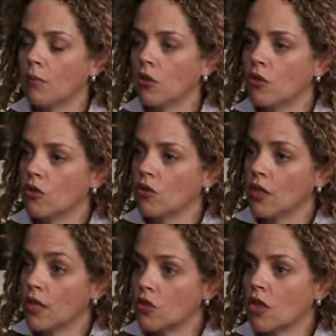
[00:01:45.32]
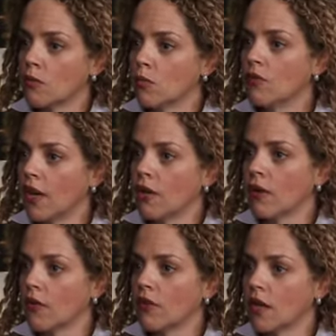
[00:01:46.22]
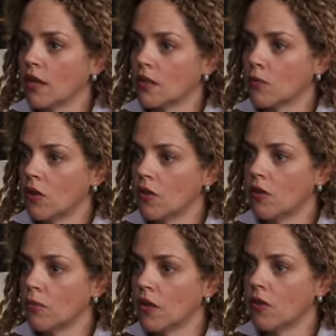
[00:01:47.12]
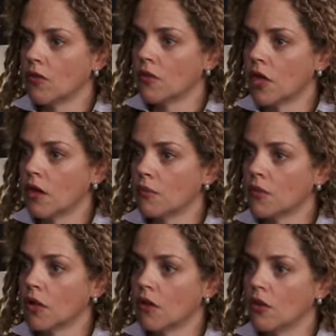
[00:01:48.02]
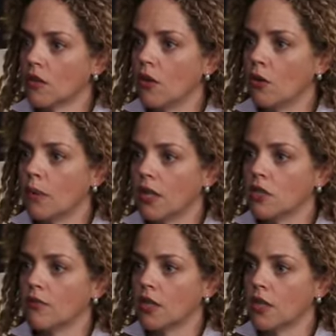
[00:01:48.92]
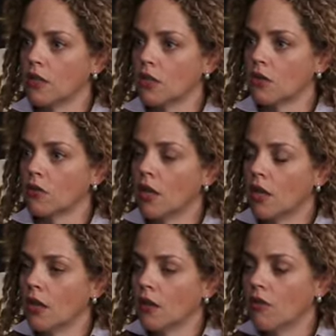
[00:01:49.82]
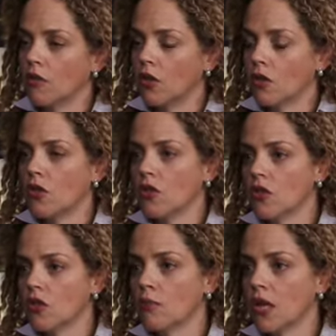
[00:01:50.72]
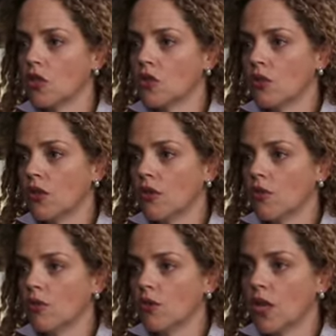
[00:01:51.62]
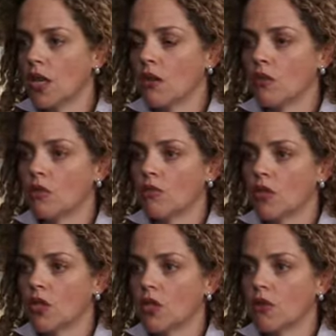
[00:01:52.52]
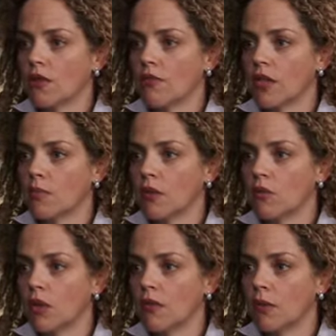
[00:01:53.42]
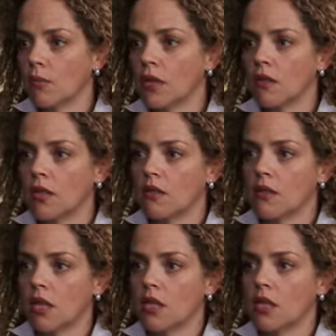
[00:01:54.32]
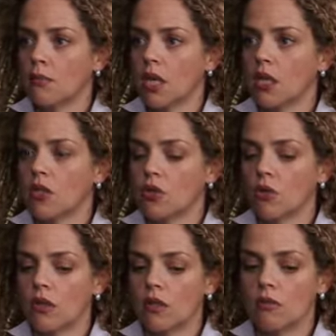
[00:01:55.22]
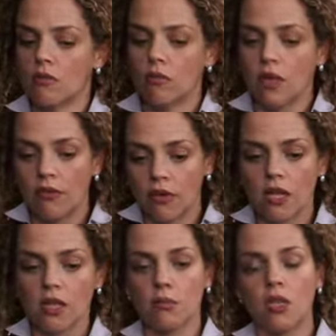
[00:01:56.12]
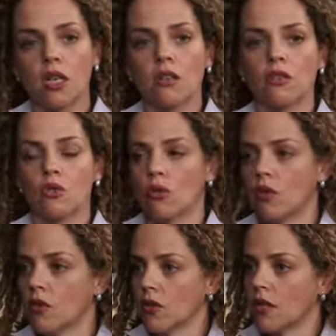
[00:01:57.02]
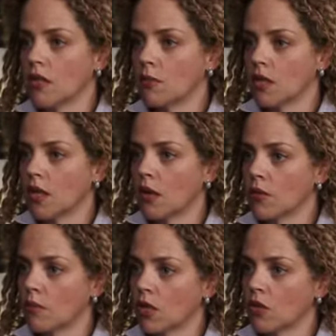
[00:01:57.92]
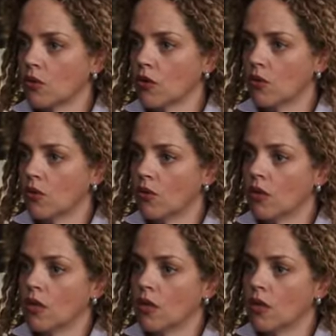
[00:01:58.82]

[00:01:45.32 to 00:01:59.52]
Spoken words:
you can extract more value out of that customer over a period of time. So there's a whole bunch of things that you can do to make sure that you're getting a good return on investment. And one of the big things is actually making sure that every customer you get in the door, you've got a system set up to make sure that you're